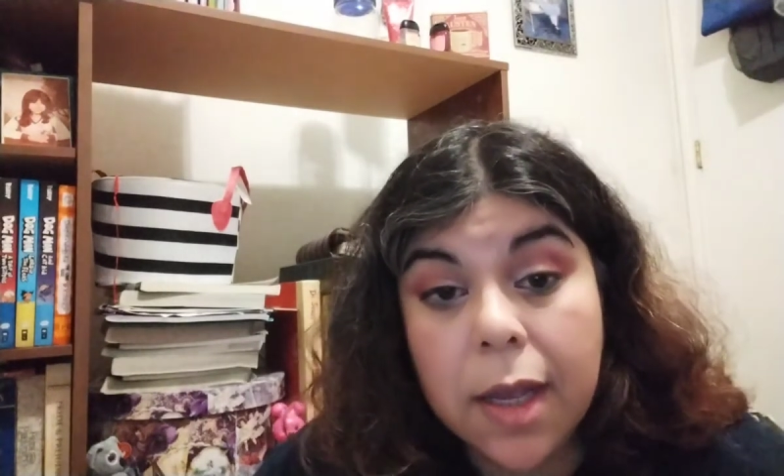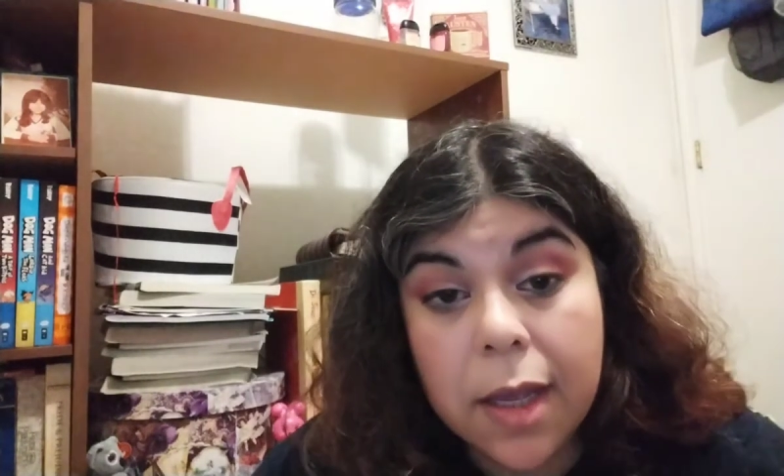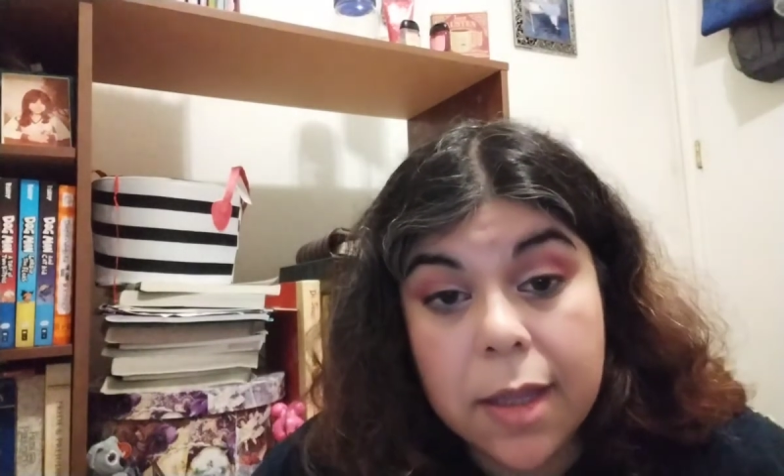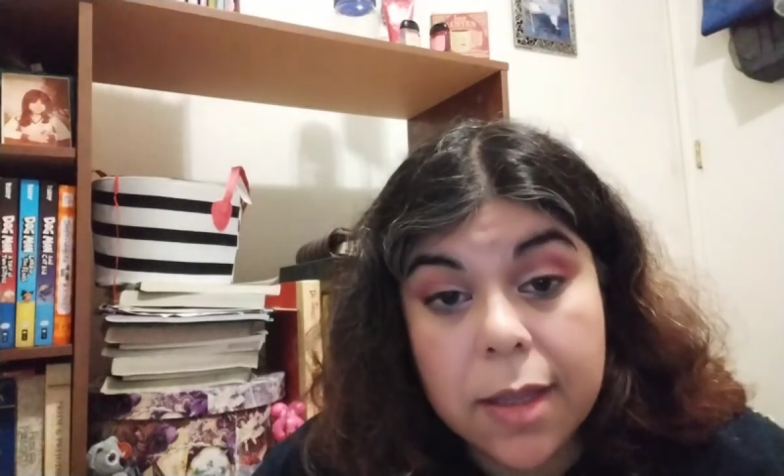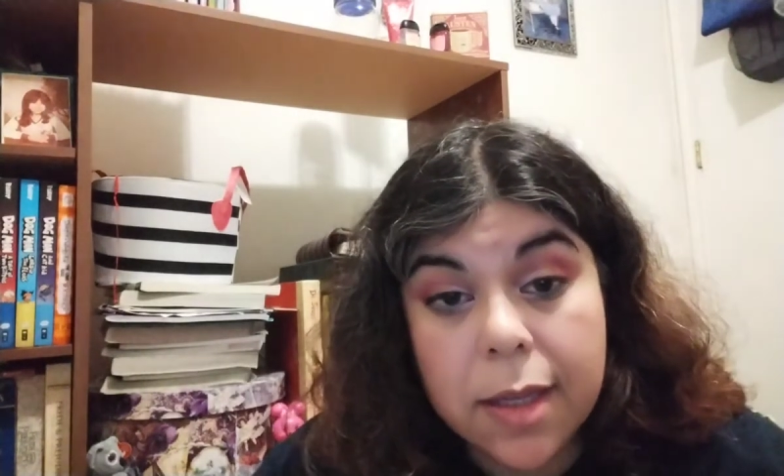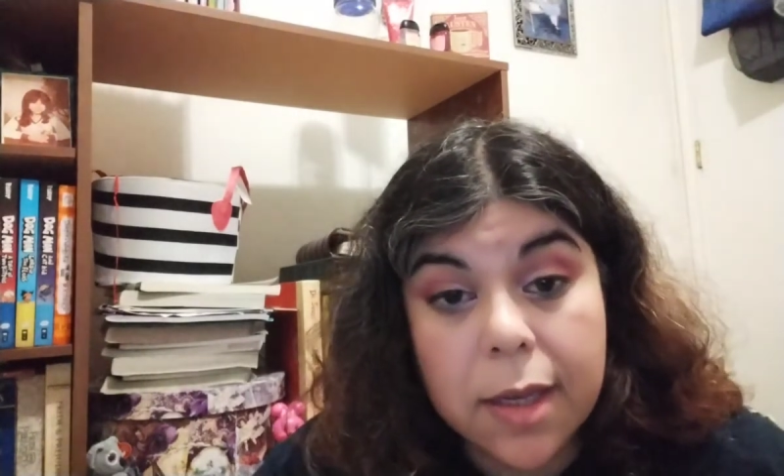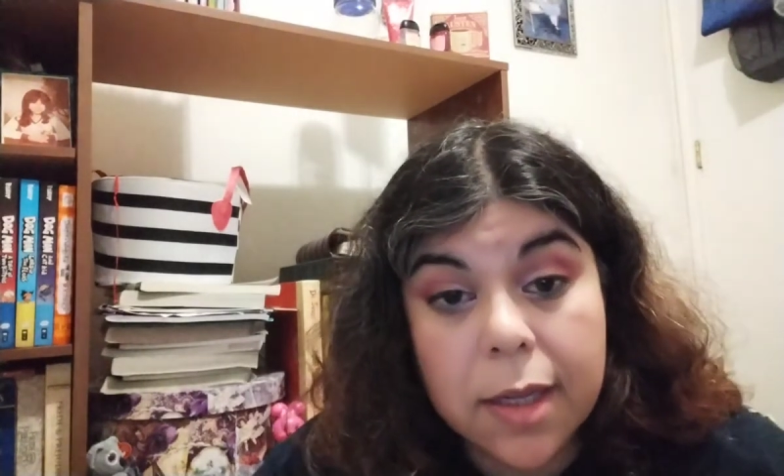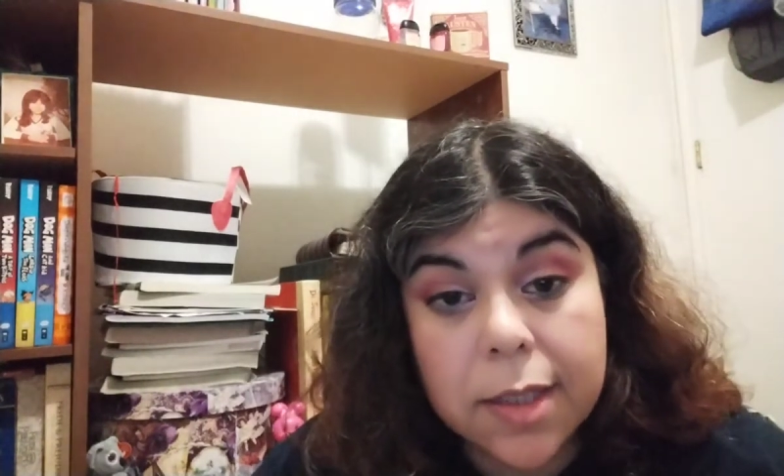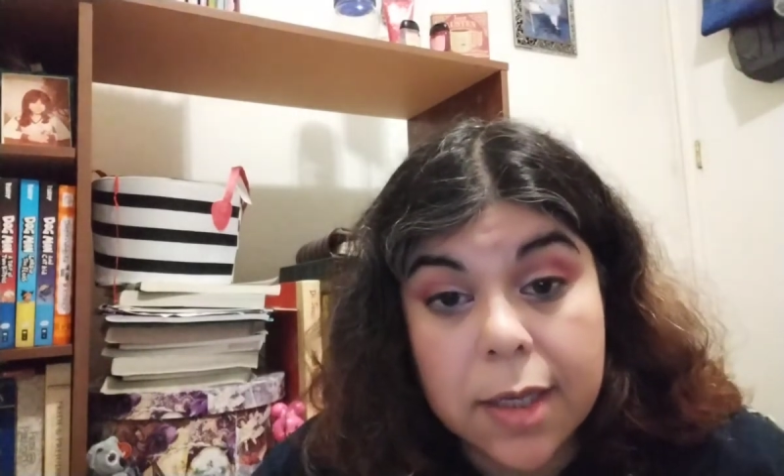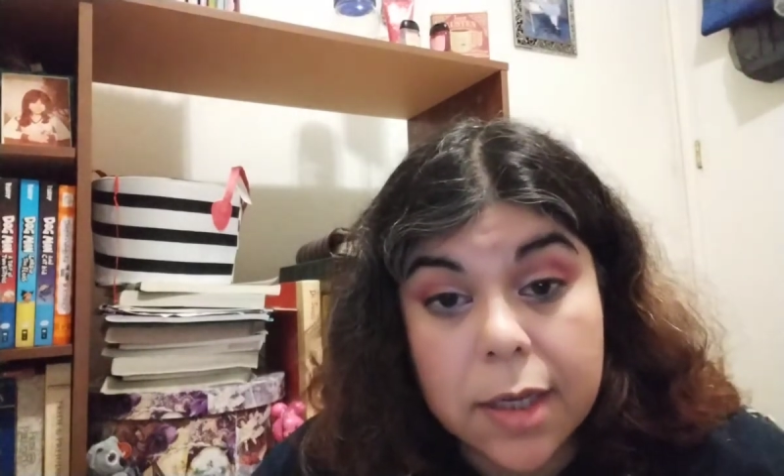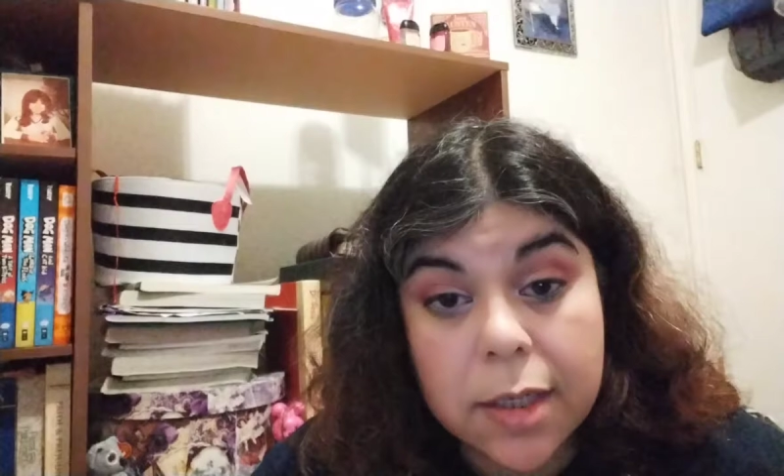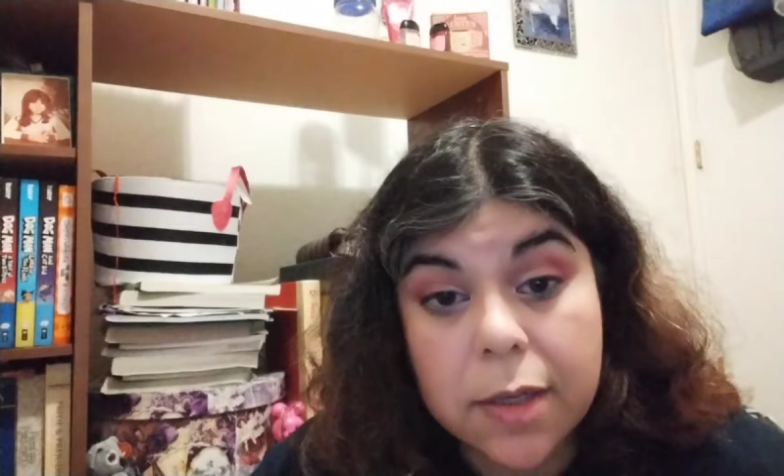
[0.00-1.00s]
the
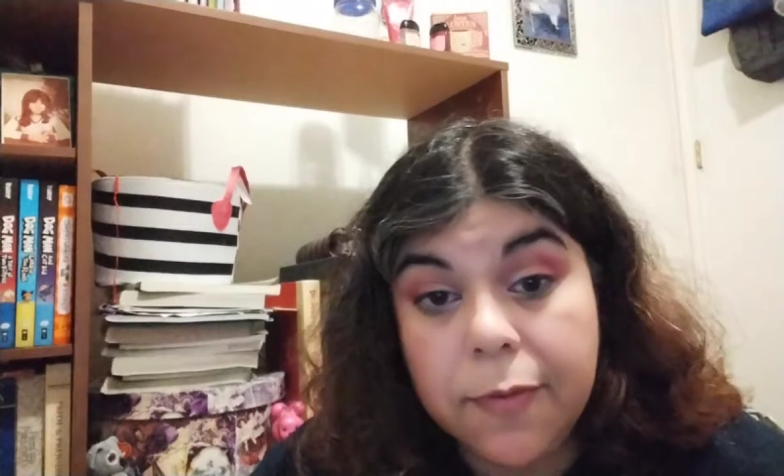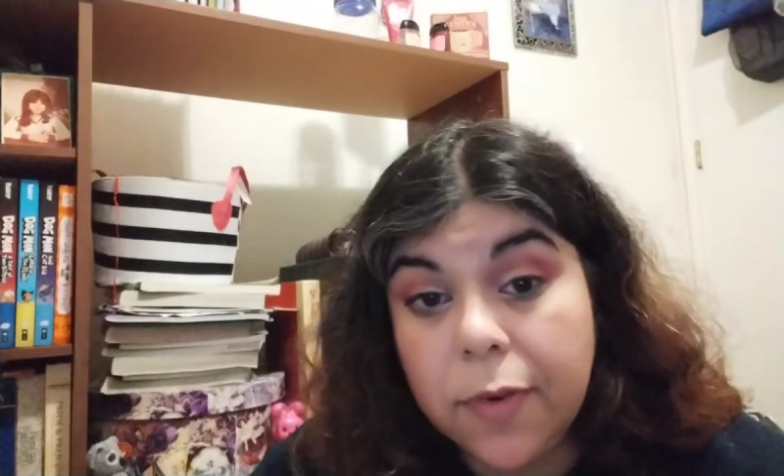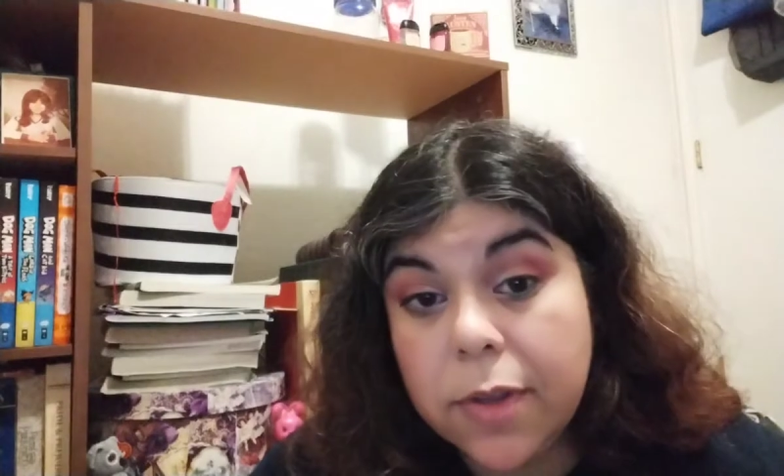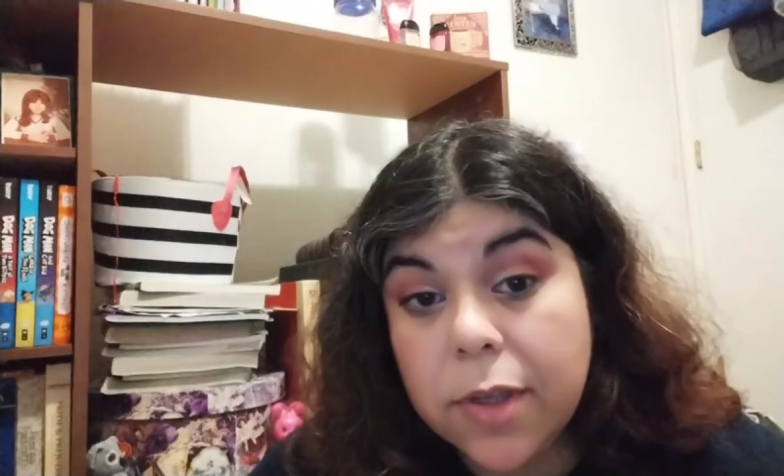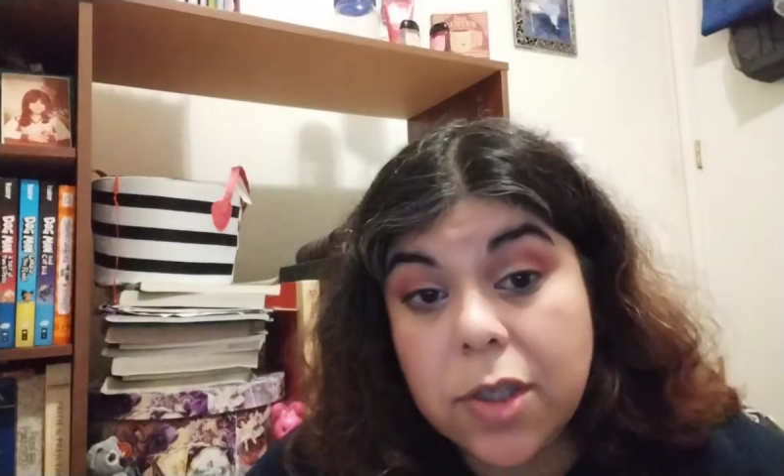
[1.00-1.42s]
selection for the